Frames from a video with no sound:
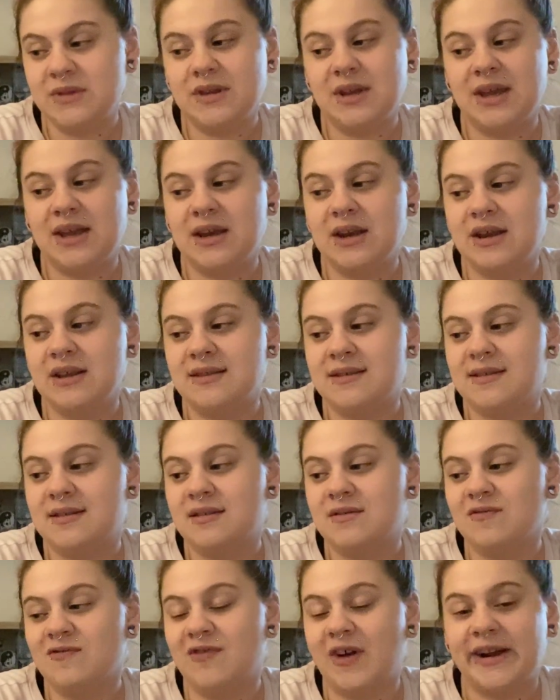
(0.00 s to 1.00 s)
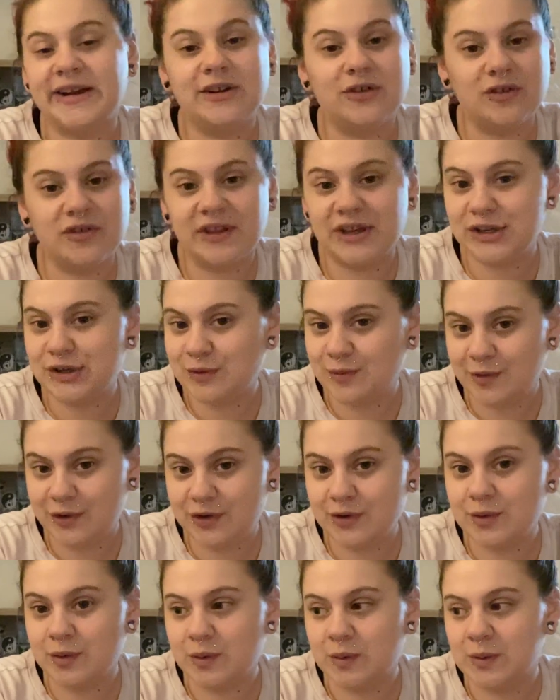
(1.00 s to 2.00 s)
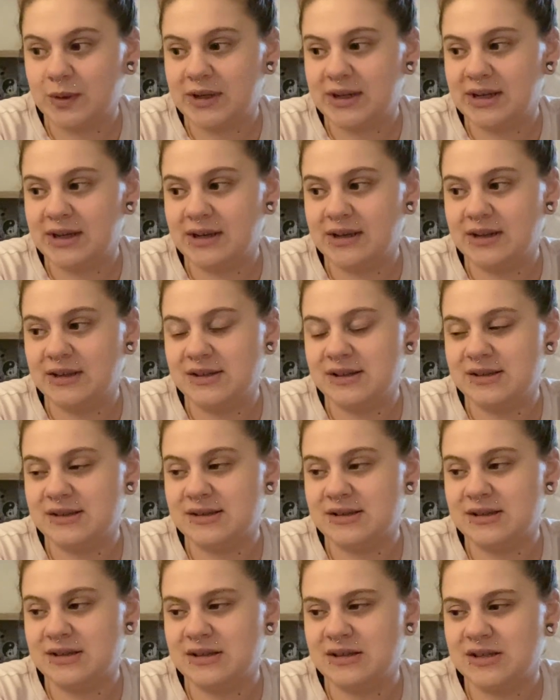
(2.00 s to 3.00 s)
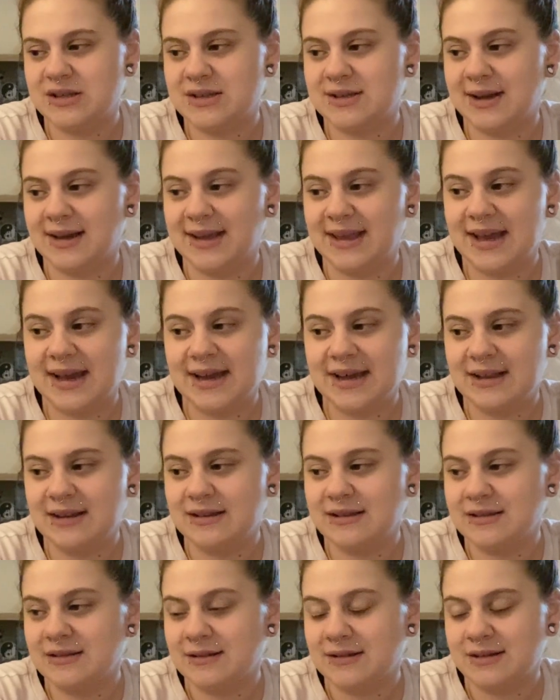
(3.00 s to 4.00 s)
And it's vital that you do. It is this, again,